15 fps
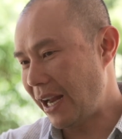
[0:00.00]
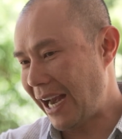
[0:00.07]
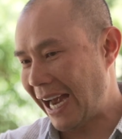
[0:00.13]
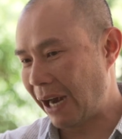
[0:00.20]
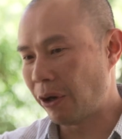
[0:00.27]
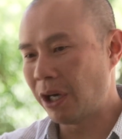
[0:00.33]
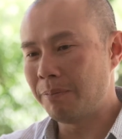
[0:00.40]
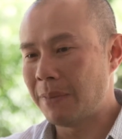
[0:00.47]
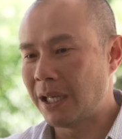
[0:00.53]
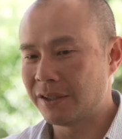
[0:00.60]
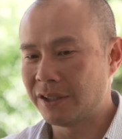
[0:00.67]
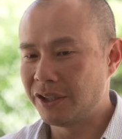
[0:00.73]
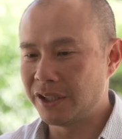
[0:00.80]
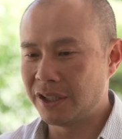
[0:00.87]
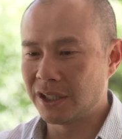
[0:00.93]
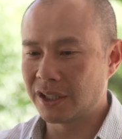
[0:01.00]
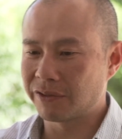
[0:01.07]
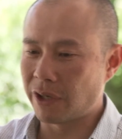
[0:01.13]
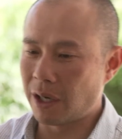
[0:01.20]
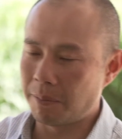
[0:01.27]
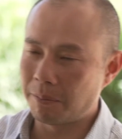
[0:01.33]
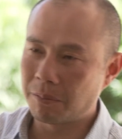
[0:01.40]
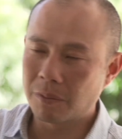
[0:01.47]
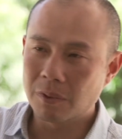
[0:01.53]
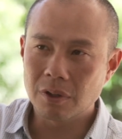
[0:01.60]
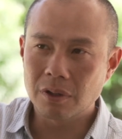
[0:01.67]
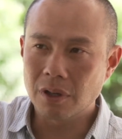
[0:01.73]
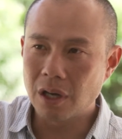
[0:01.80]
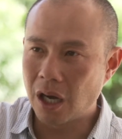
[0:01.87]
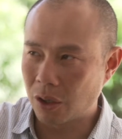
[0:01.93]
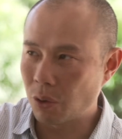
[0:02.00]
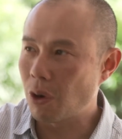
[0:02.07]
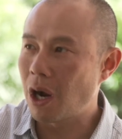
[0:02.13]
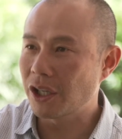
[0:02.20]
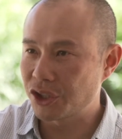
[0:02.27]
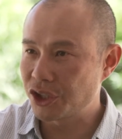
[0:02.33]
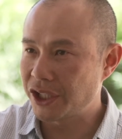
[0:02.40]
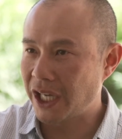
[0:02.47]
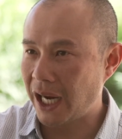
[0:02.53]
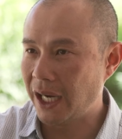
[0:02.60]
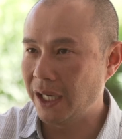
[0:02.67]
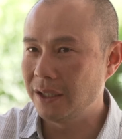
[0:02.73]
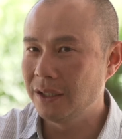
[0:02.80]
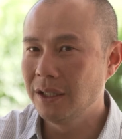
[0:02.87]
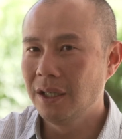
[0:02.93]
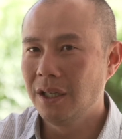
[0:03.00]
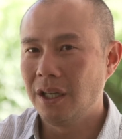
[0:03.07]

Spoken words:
errant messages from a cross chain.